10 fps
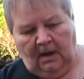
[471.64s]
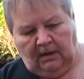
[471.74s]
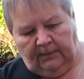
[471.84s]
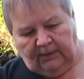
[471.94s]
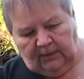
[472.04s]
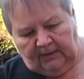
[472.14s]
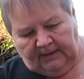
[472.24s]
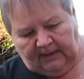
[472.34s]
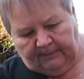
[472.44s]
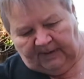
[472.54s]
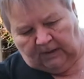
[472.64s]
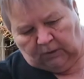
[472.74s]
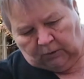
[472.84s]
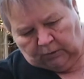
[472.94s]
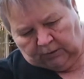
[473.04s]
And put another little bit of
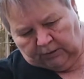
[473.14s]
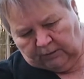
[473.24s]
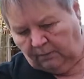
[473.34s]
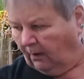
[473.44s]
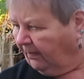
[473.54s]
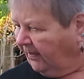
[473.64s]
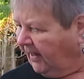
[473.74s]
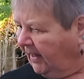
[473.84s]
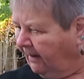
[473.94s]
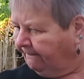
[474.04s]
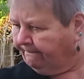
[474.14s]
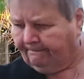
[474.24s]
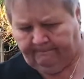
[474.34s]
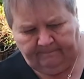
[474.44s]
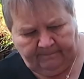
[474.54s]
hot glue on there
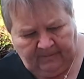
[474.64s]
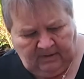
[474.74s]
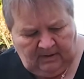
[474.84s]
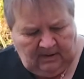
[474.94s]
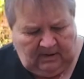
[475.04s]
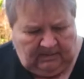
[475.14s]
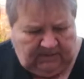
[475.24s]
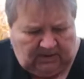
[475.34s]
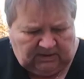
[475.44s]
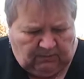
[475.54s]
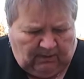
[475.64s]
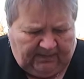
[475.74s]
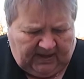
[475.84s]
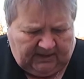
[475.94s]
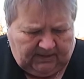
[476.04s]
because I want
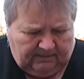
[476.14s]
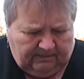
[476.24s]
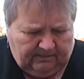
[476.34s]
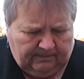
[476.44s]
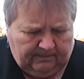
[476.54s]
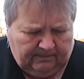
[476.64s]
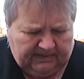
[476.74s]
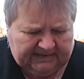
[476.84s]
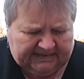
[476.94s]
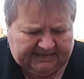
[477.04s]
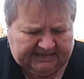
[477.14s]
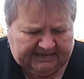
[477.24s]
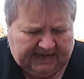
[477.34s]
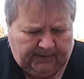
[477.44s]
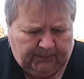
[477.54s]
that to
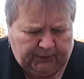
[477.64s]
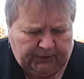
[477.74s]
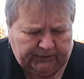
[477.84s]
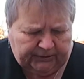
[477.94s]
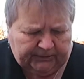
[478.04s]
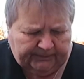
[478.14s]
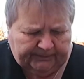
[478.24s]
stay put.